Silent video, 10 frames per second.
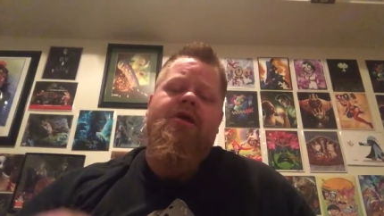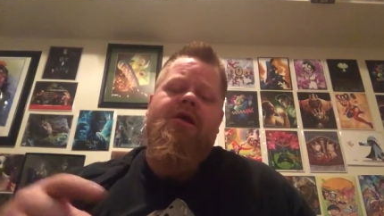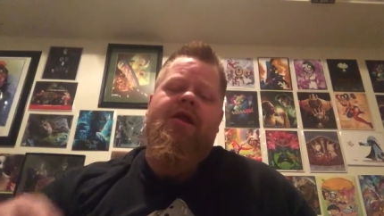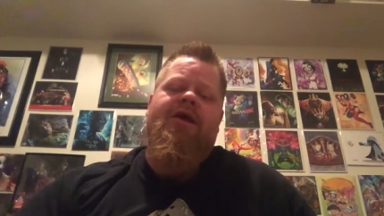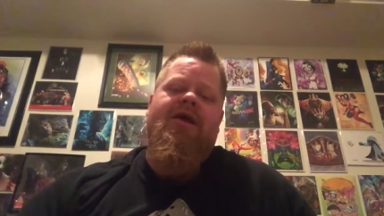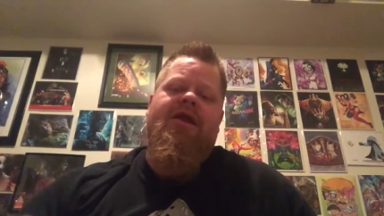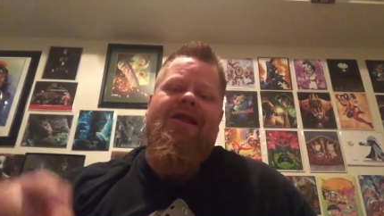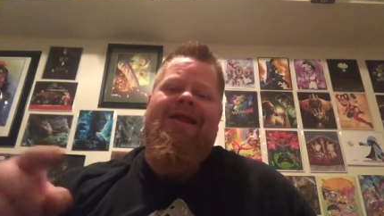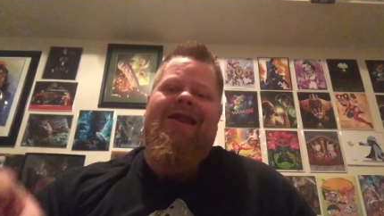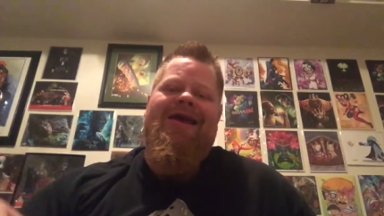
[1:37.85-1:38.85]
Click it,
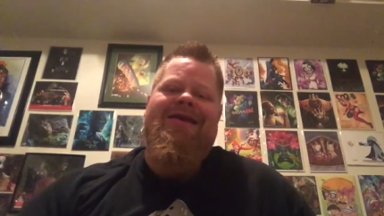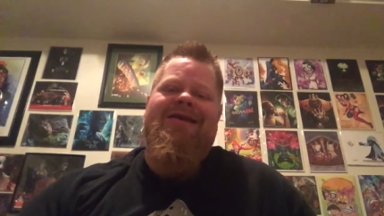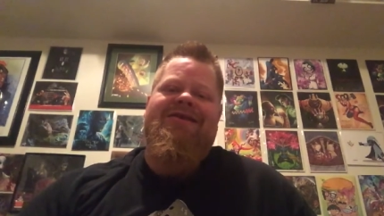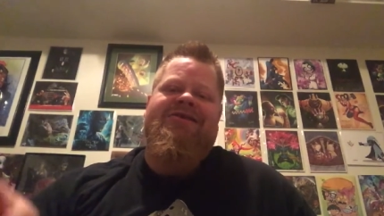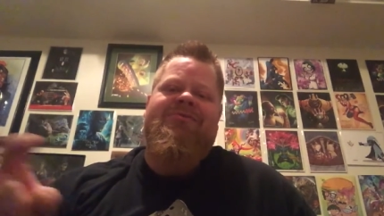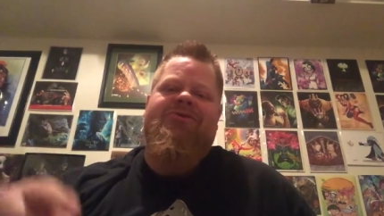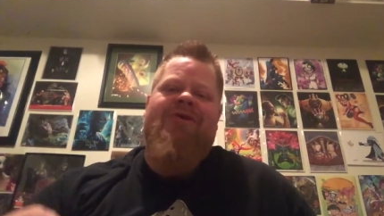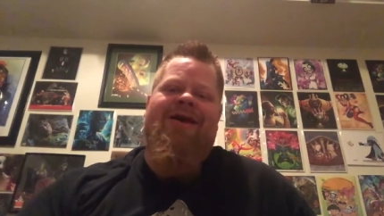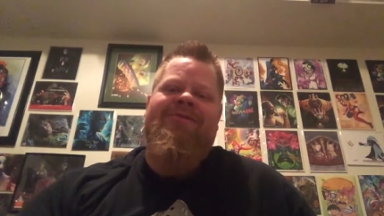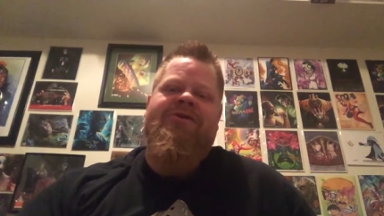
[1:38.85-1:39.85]
like it,
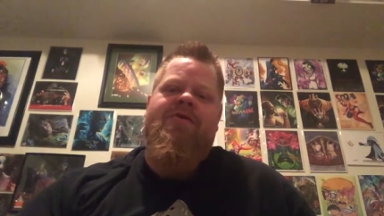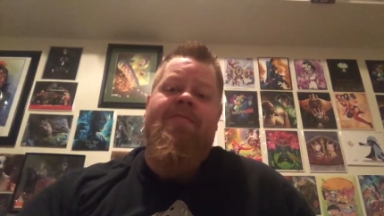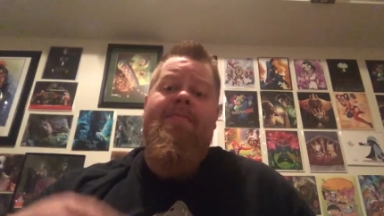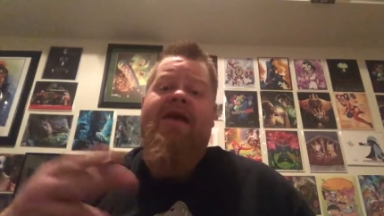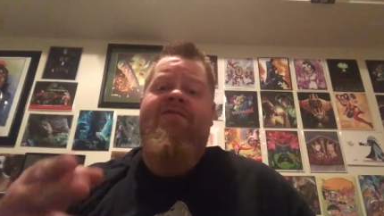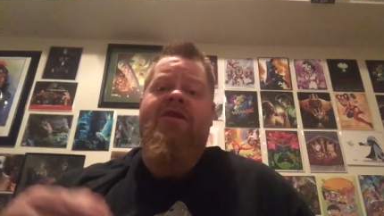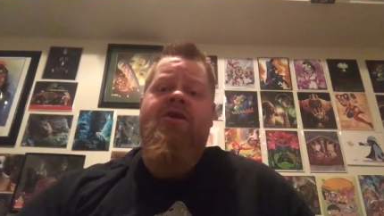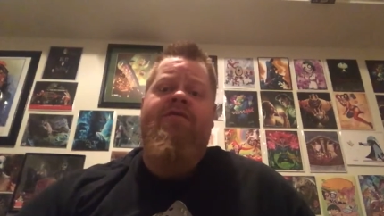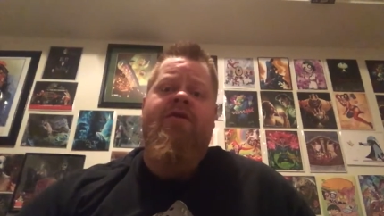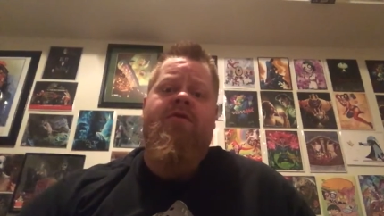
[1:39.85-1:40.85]
subscribe to them, make a
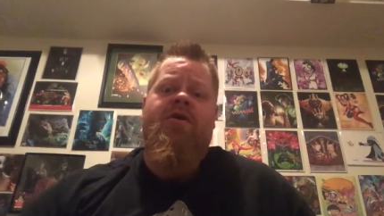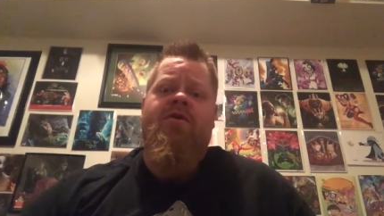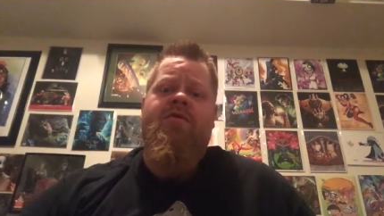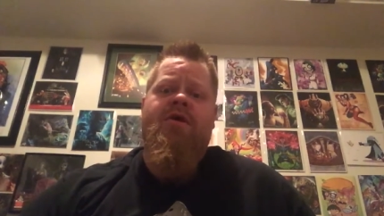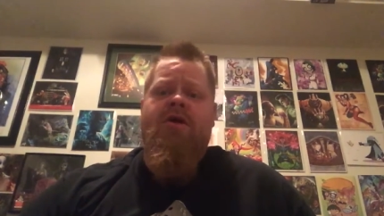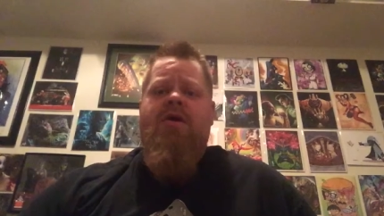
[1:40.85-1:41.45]
video of your own,